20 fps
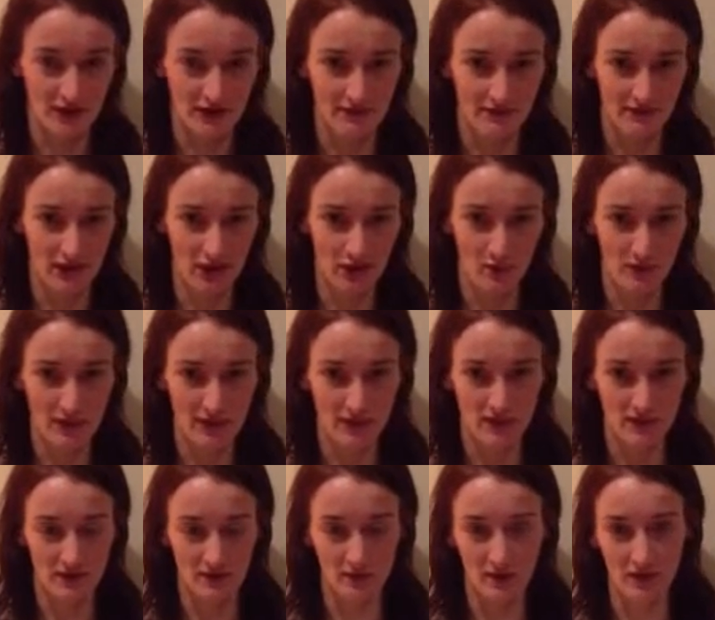
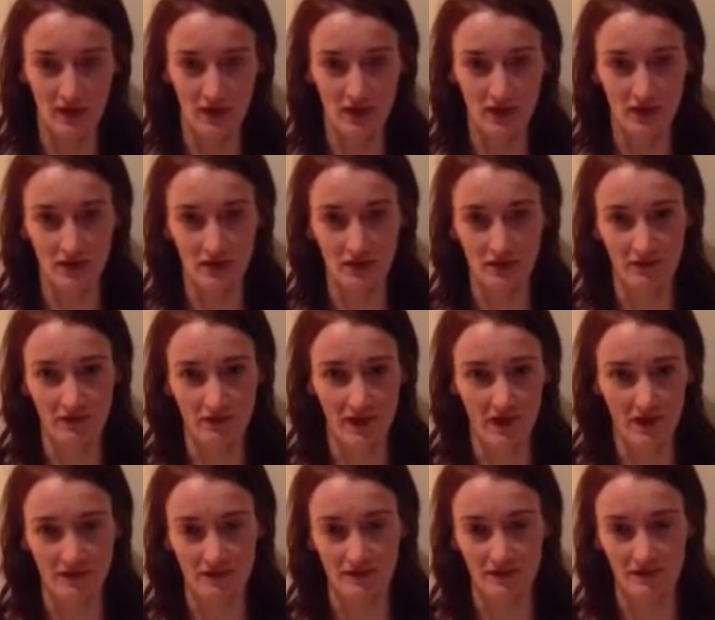environmental, and political
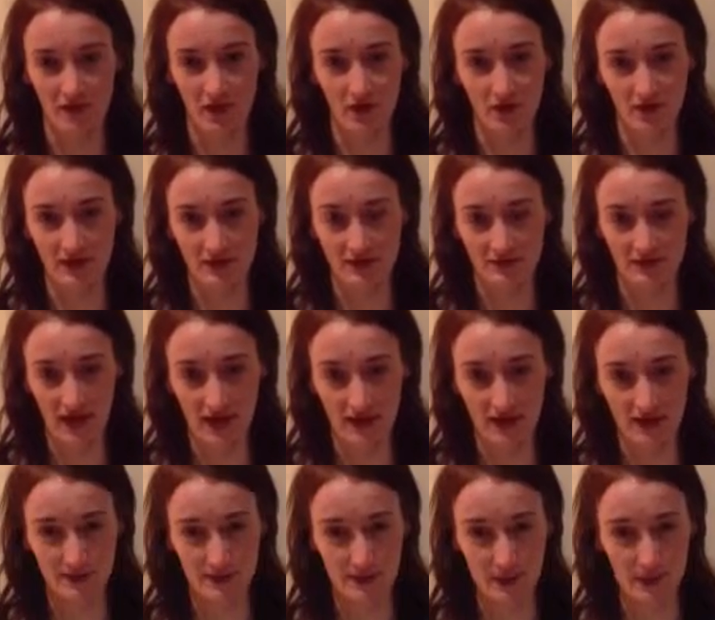effects of all these
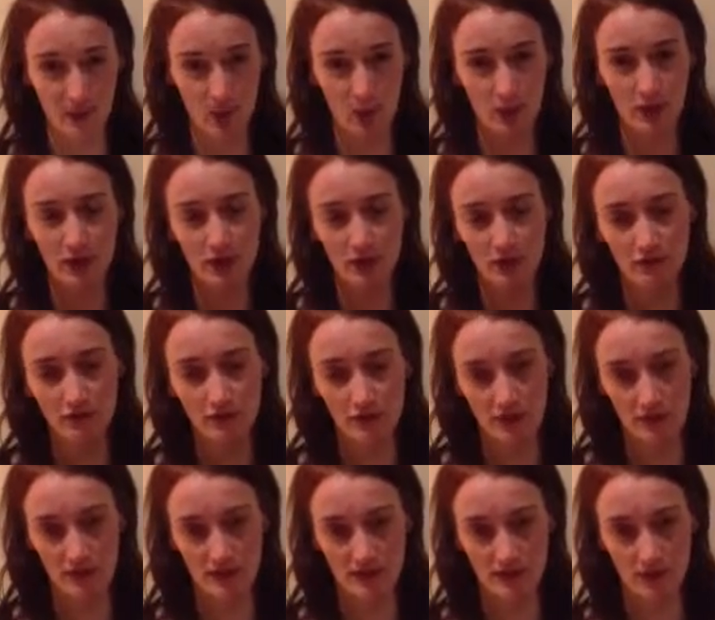factors, but I'm only going to
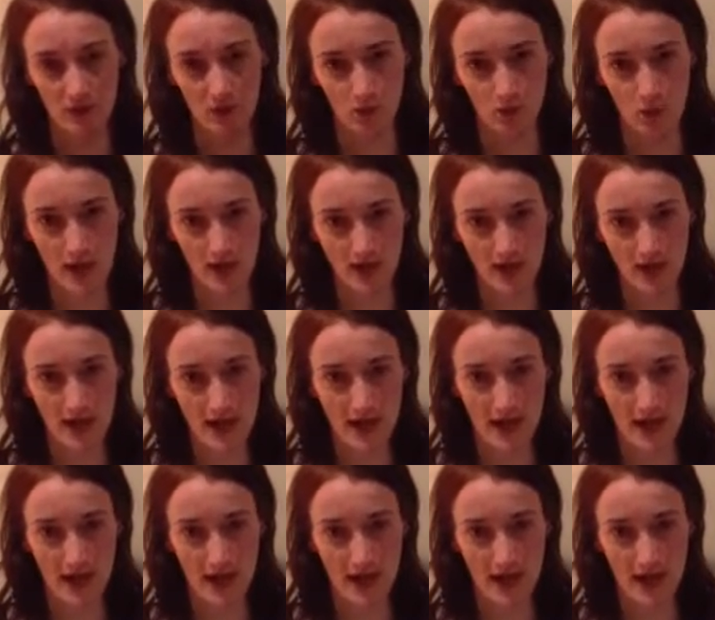focus on one,